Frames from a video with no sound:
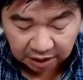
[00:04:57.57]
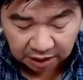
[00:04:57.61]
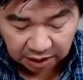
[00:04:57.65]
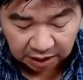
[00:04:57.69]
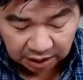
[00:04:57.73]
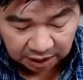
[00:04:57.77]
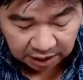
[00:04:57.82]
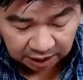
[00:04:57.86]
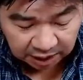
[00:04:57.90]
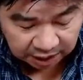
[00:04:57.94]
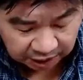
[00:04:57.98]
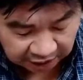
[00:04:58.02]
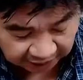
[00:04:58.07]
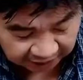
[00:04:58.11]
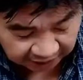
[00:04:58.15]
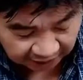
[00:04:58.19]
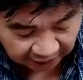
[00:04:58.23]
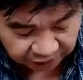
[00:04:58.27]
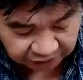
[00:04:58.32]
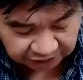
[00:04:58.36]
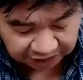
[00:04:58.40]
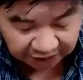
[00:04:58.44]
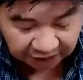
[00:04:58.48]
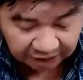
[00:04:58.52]
in
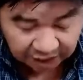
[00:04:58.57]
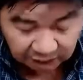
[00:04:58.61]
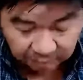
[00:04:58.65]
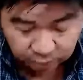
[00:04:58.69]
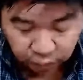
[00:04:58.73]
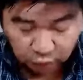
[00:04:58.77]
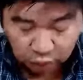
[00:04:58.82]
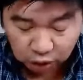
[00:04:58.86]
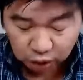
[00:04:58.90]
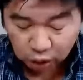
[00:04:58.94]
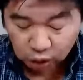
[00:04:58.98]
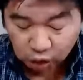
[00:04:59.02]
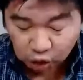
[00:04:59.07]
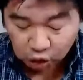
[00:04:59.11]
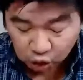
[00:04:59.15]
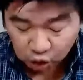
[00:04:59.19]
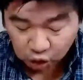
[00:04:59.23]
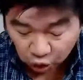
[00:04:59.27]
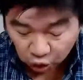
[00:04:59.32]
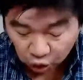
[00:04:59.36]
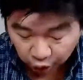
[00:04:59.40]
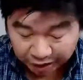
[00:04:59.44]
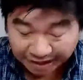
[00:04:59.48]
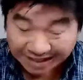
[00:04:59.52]
accounting, numbers are
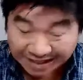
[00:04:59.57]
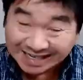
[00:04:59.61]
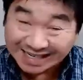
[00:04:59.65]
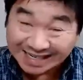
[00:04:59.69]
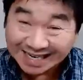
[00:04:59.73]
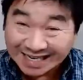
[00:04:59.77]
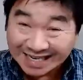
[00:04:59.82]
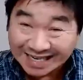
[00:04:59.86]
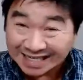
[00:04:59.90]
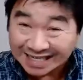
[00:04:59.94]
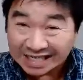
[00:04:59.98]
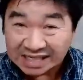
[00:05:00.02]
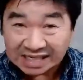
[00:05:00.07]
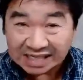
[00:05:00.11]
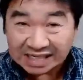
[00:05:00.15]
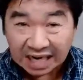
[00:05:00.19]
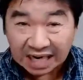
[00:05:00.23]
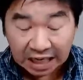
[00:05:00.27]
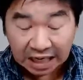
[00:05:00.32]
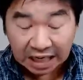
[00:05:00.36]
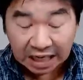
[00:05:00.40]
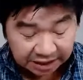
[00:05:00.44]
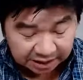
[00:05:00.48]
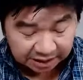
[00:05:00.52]
stories in
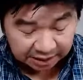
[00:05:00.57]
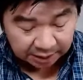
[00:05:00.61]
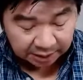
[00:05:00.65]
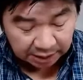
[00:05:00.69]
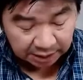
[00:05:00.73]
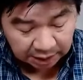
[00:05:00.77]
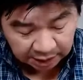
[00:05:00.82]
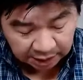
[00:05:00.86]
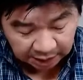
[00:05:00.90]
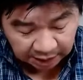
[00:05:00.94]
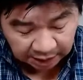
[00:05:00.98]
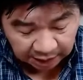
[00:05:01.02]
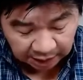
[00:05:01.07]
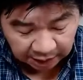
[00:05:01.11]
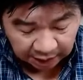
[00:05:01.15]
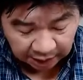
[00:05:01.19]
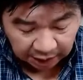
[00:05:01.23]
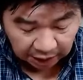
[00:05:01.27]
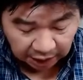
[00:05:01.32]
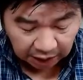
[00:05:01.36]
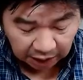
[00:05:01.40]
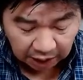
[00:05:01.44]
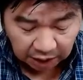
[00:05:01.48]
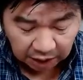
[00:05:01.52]
disguise?
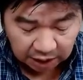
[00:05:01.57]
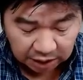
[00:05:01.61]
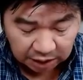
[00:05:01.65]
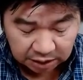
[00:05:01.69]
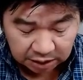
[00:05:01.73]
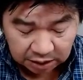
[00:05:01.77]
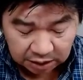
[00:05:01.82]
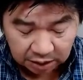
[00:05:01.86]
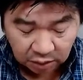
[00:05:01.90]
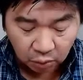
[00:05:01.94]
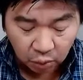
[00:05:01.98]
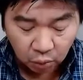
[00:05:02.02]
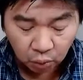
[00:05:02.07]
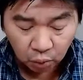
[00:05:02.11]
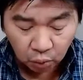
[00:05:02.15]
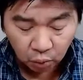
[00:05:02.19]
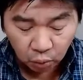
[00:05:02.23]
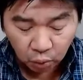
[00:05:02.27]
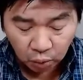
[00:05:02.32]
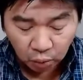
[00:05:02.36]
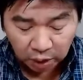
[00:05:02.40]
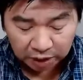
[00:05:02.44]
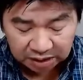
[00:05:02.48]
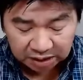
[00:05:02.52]
And
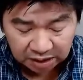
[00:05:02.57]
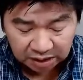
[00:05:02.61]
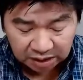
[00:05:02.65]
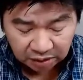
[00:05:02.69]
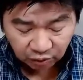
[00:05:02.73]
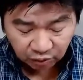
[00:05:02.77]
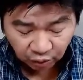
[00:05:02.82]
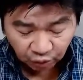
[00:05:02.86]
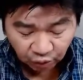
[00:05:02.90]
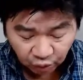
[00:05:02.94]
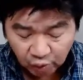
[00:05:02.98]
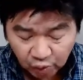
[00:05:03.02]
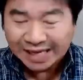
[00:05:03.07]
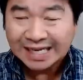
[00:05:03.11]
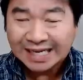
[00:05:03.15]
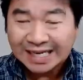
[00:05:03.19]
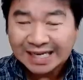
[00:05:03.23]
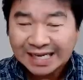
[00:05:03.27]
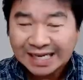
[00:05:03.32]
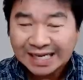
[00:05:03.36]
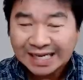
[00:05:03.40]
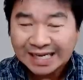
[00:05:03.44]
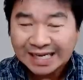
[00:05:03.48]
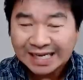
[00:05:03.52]
what really
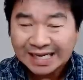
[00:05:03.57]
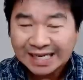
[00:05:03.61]
does the